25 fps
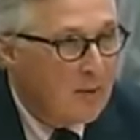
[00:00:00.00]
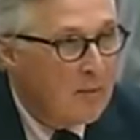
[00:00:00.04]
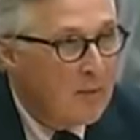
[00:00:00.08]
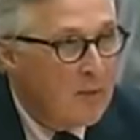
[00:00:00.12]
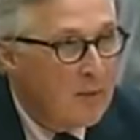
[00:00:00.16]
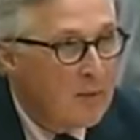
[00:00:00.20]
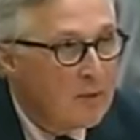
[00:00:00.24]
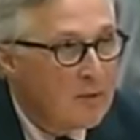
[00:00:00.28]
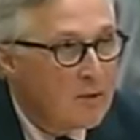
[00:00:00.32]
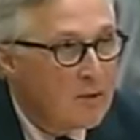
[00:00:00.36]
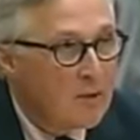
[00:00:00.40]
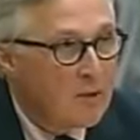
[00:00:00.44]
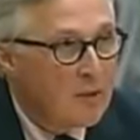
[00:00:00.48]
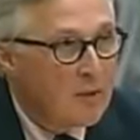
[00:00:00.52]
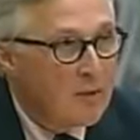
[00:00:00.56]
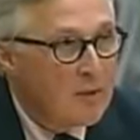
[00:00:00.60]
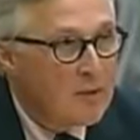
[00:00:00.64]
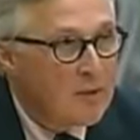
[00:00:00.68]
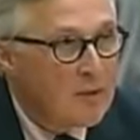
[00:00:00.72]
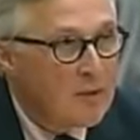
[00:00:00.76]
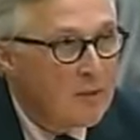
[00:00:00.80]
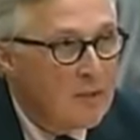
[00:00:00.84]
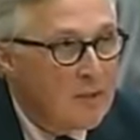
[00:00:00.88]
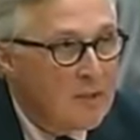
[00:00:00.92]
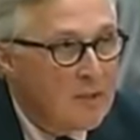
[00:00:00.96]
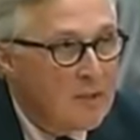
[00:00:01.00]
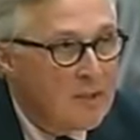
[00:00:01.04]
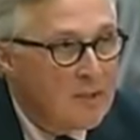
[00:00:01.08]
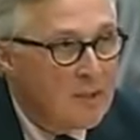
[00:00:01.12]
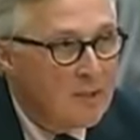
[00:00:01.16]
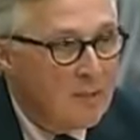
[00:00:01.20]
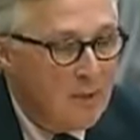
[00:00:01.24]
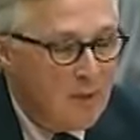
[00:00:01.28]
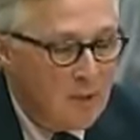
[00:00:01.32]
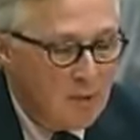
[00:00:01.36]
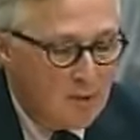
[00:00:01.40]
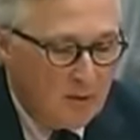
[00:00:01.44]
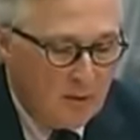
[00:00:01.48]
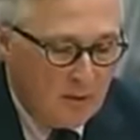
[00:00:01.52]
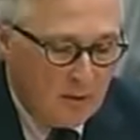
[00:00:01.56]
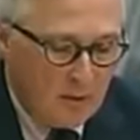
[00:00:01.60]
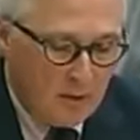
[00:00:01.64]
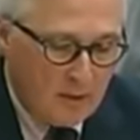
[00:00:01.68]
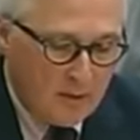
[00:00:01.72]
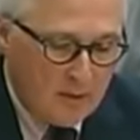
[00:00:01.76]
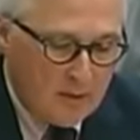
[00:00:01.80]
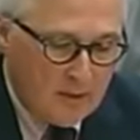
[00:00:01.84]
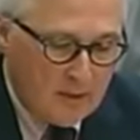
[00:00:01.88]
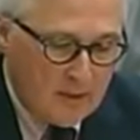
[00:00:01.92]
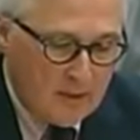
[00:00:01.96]
I made during the CBC special
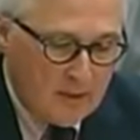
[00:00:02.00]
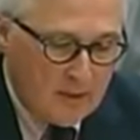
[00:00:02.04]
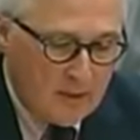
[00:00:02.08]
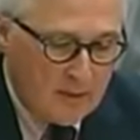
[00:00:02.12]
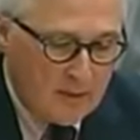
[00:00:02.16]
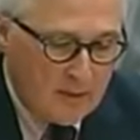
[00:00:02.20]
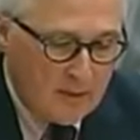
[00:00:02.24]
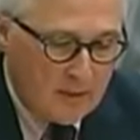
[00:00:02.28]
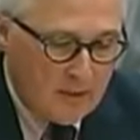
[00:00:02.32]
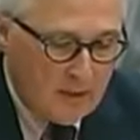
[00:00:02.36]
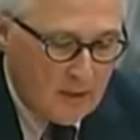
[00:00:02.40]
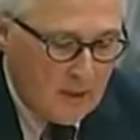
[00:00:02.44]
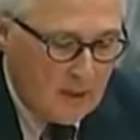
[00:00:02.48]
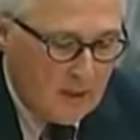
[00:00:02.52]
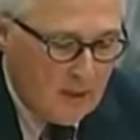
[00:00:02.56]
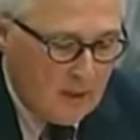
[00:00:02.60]
on CSIS.